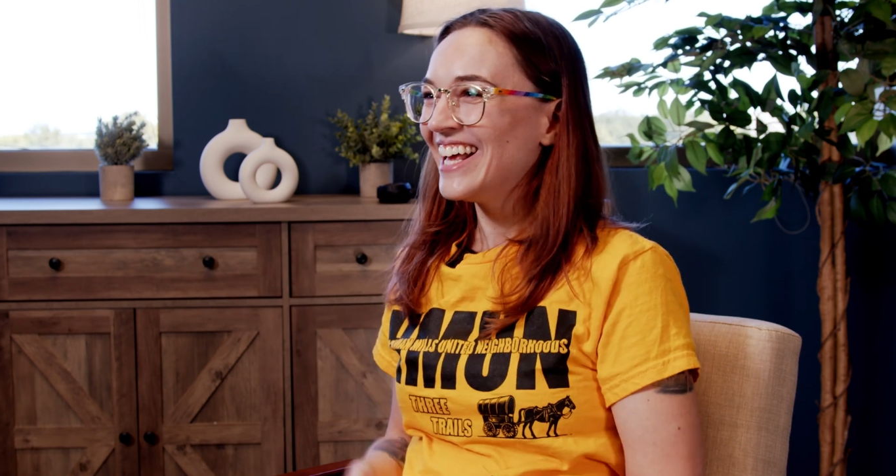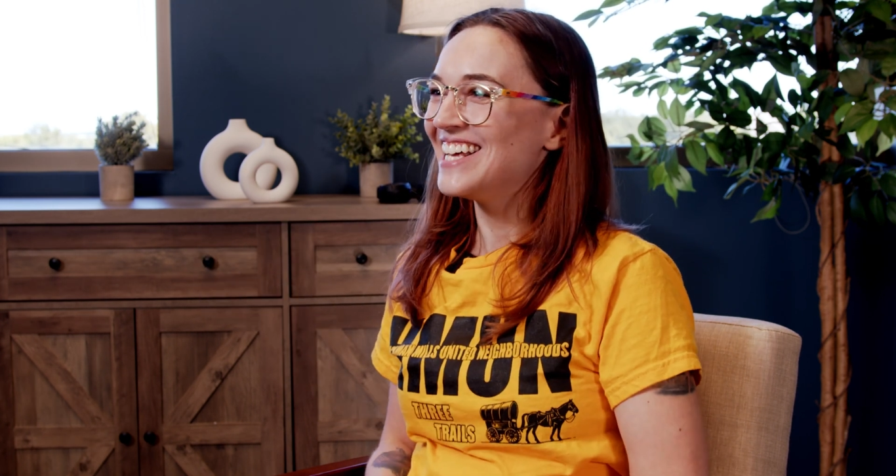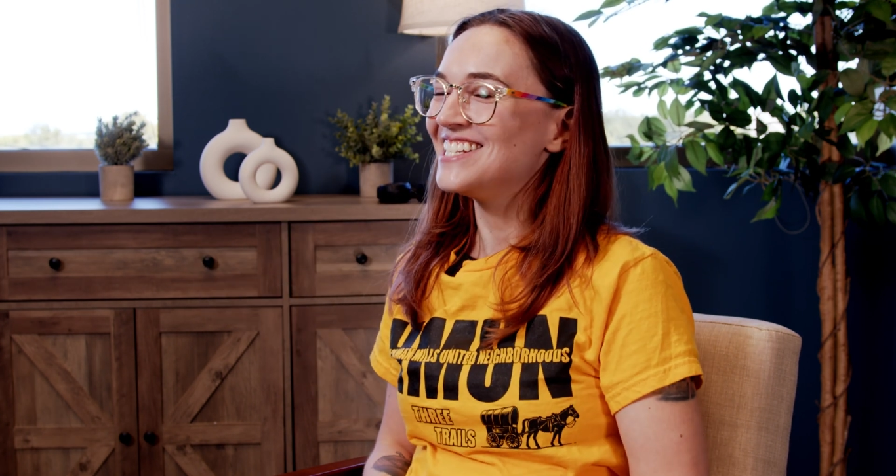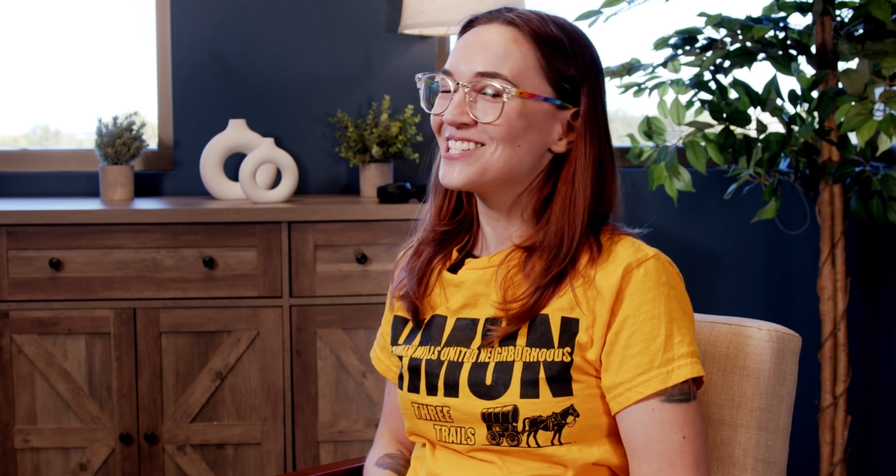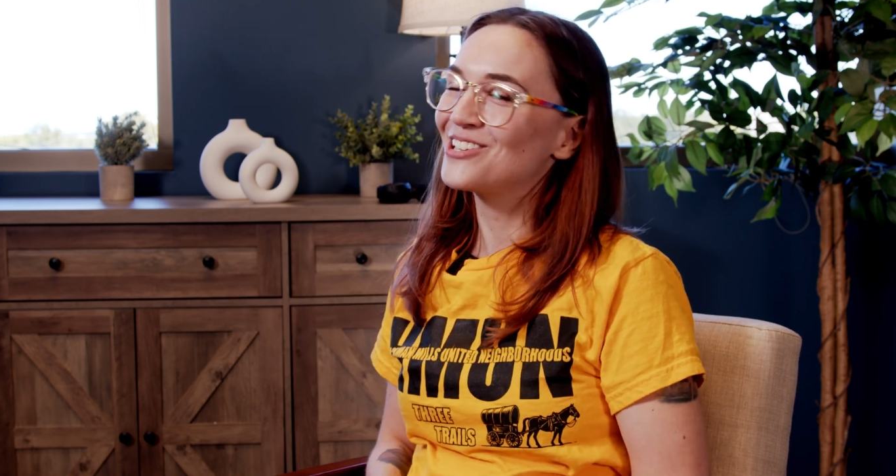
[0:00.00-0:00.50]

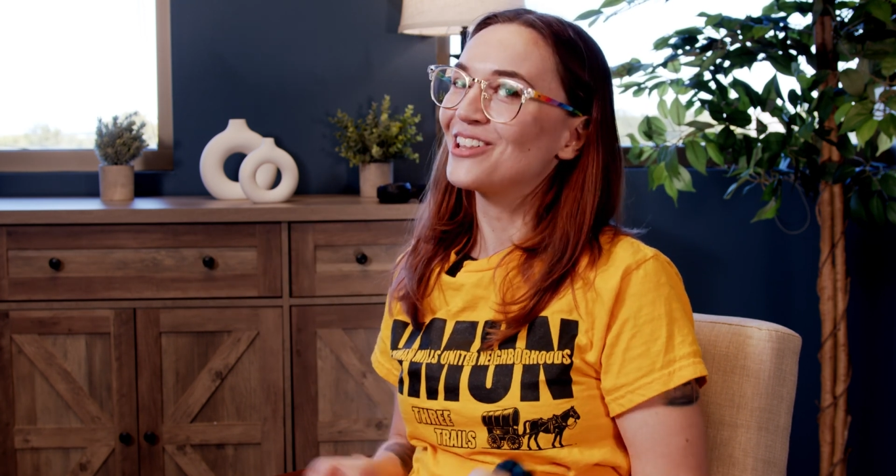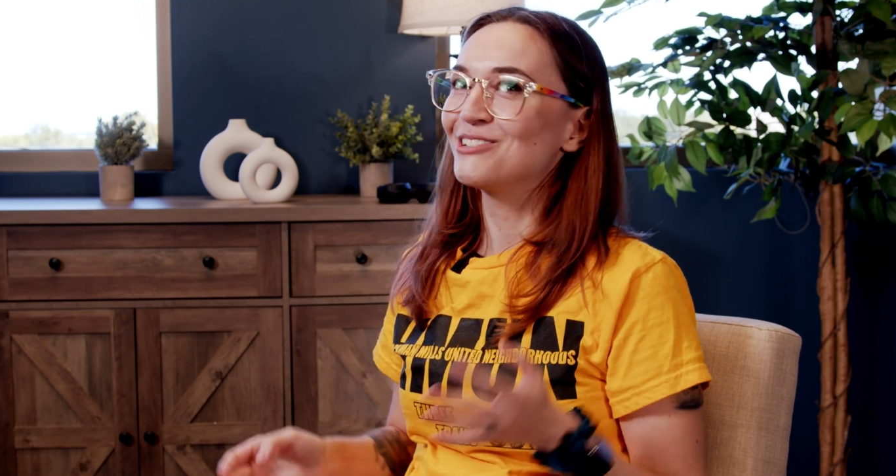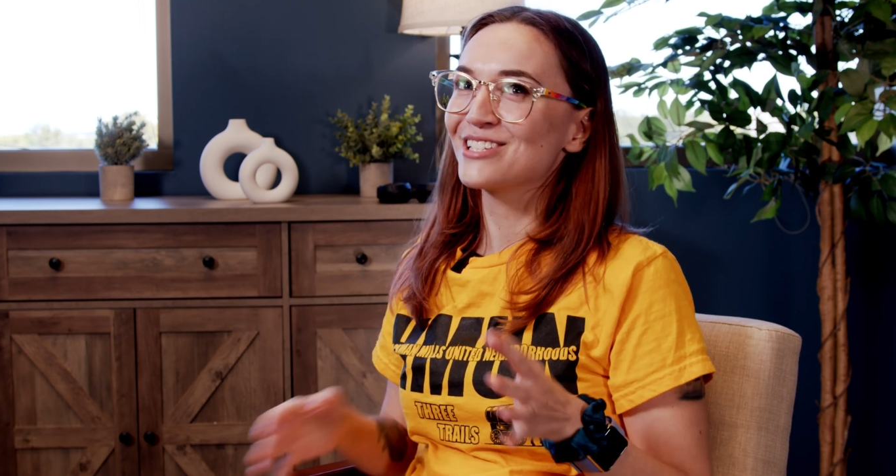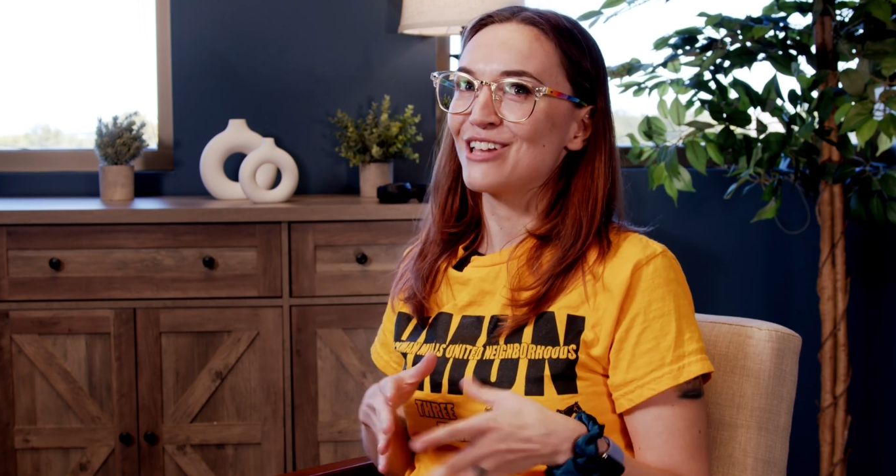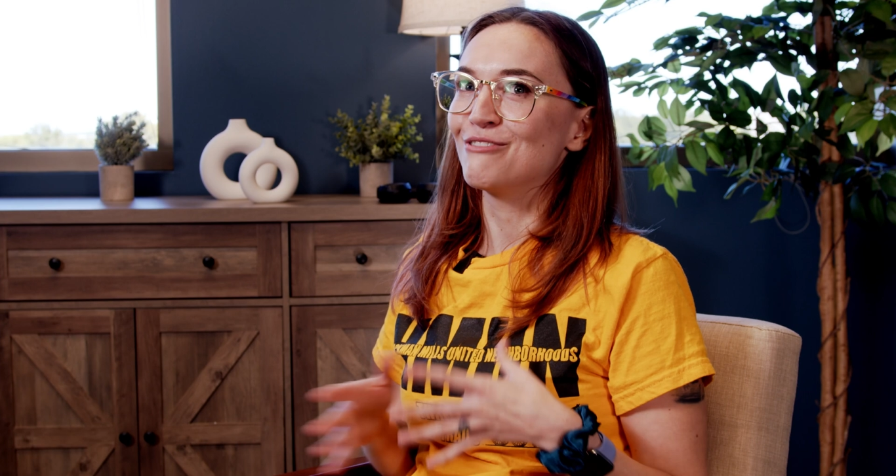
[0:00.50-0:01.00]
And so that
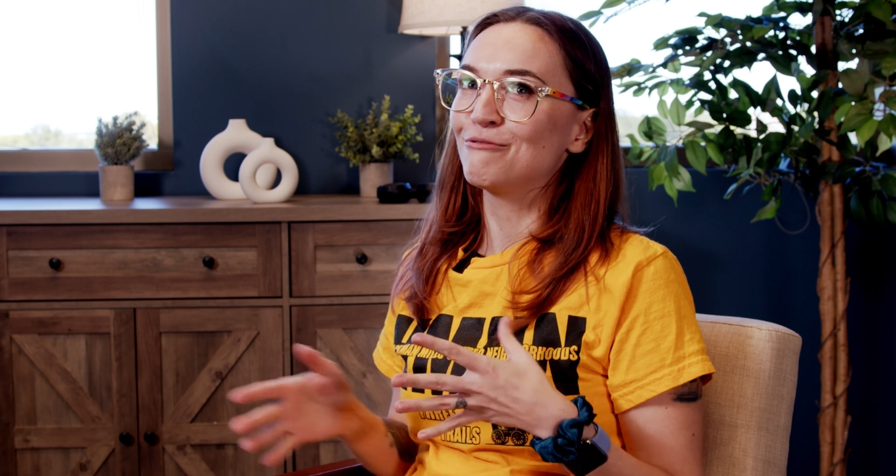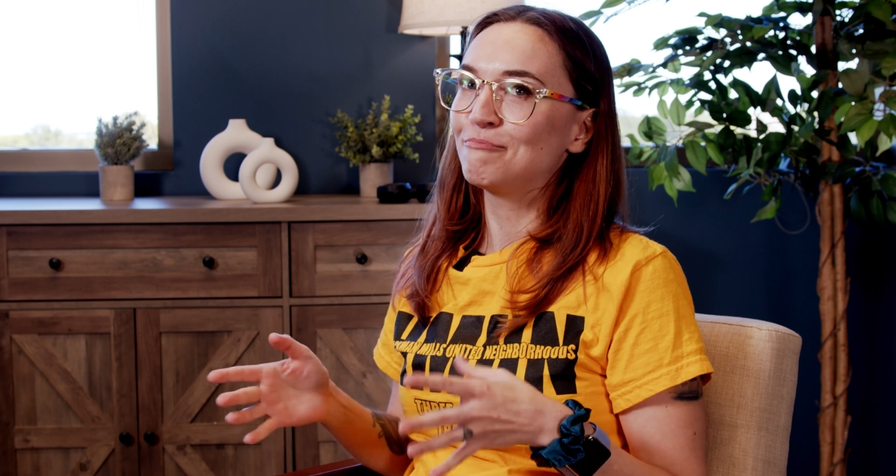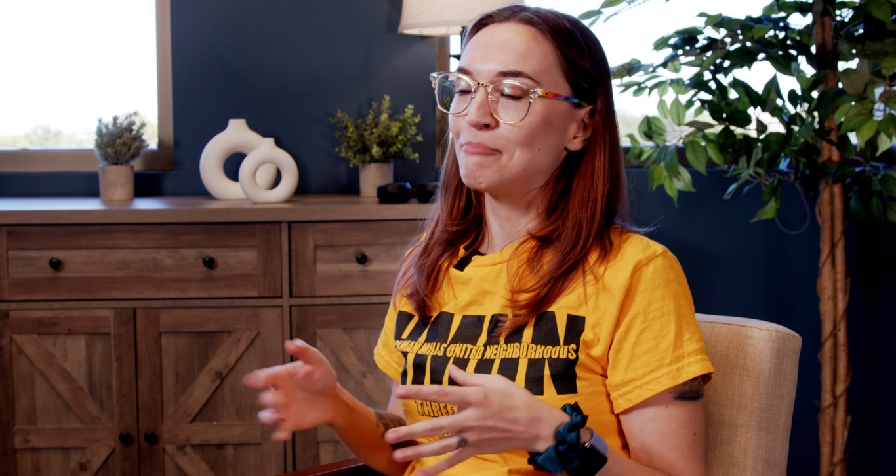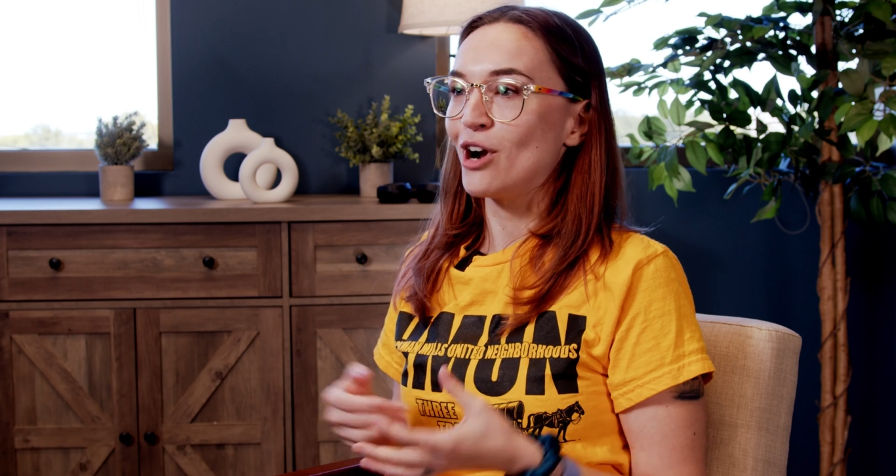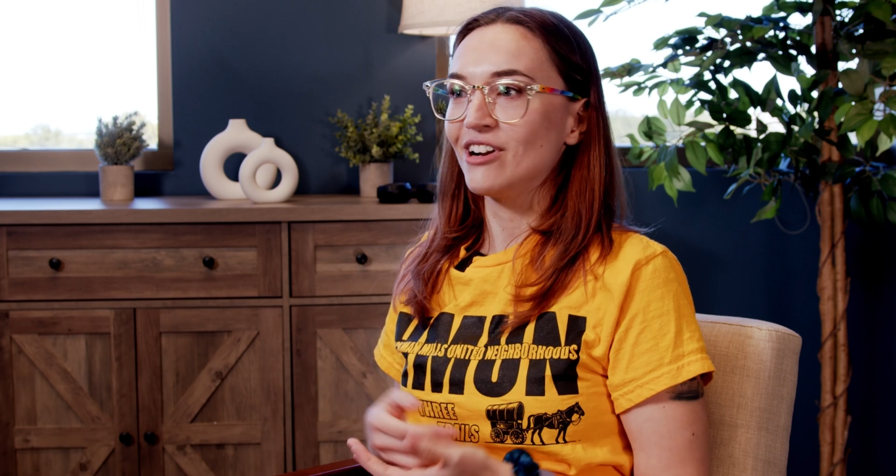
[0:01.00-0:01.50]
was kind of
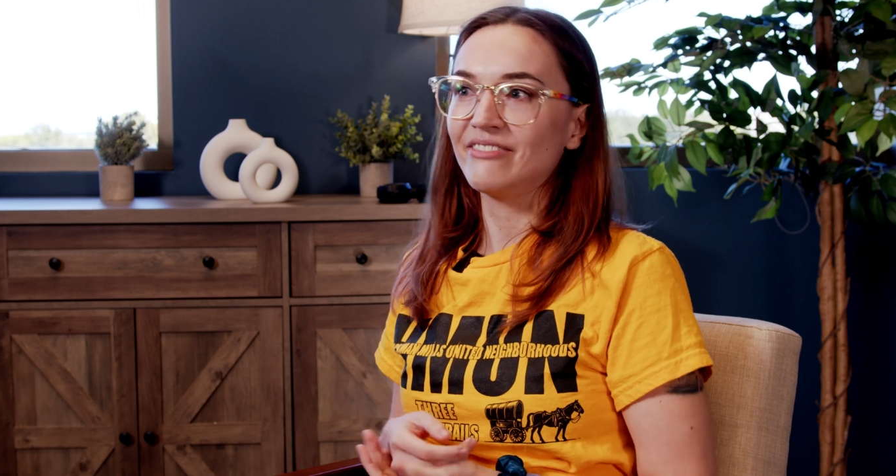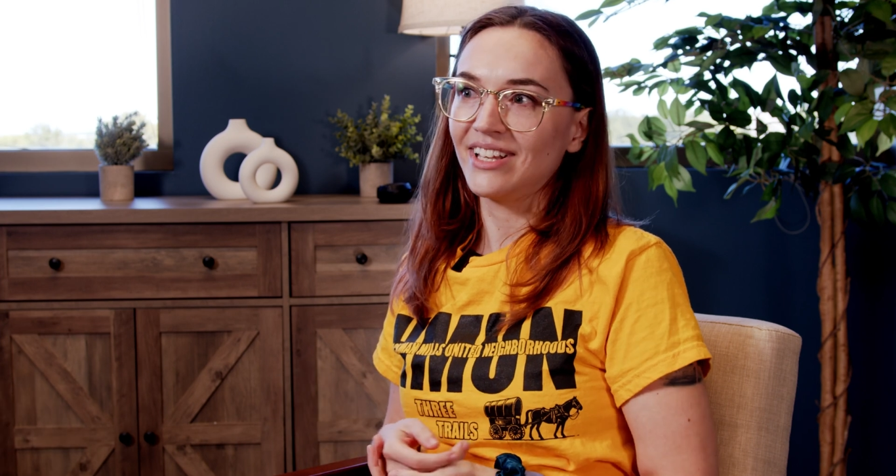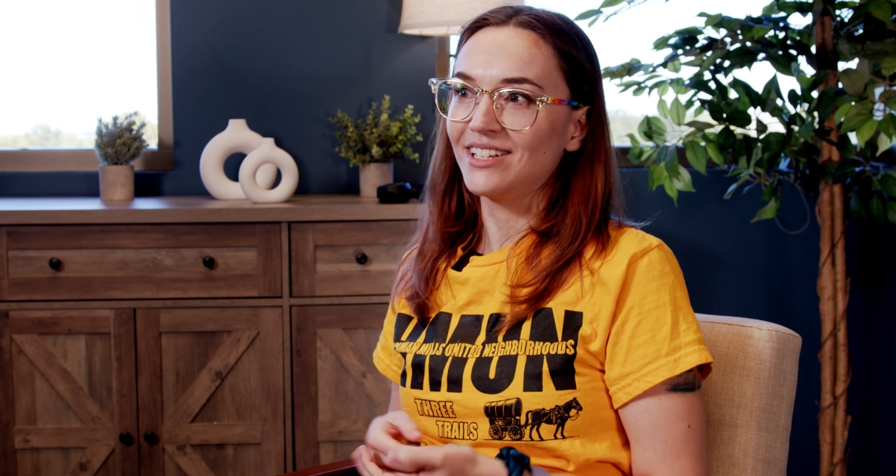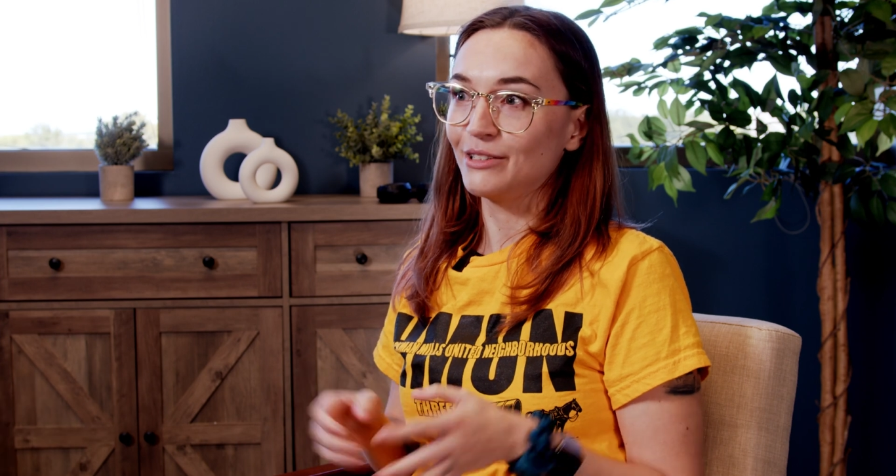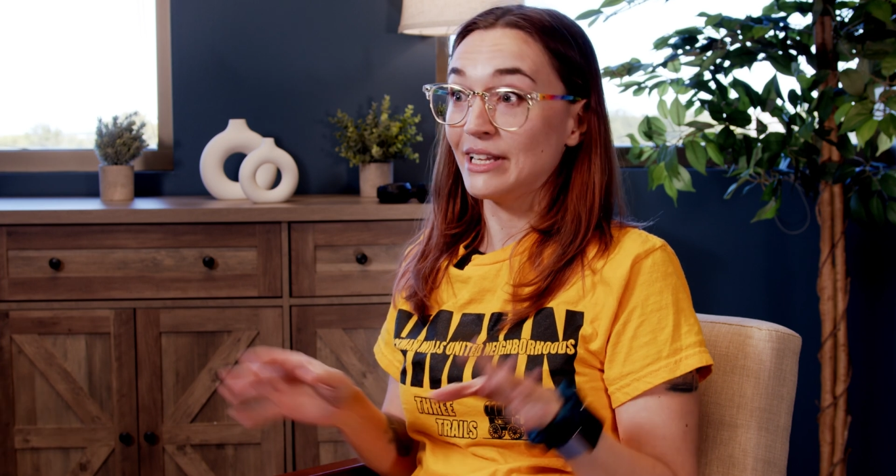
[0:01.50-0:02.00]
part of it,